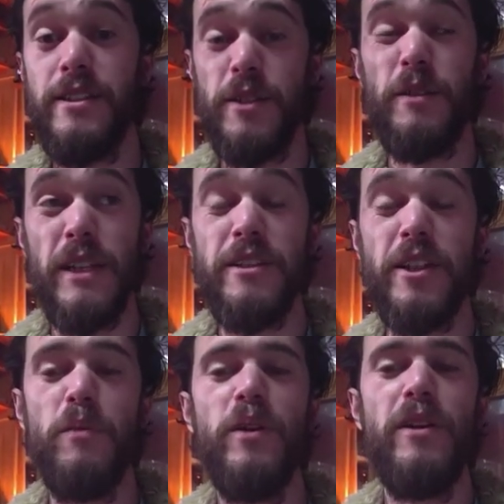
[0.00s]
There's a
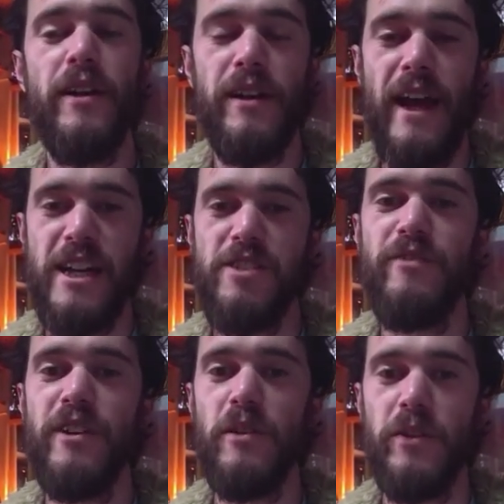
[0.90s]
there's a community in
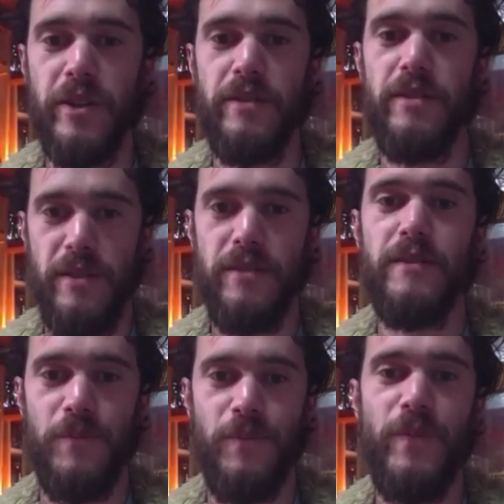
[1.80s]
Asheville that
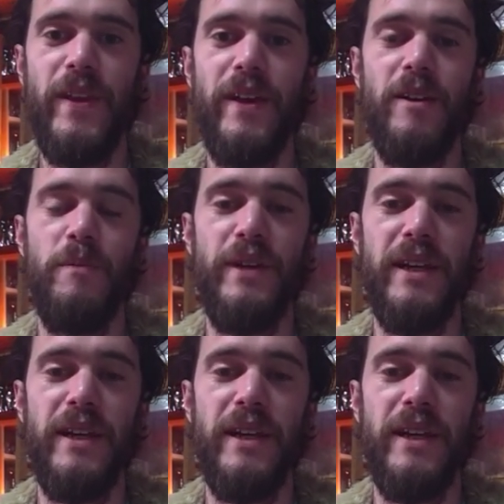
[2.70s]
that are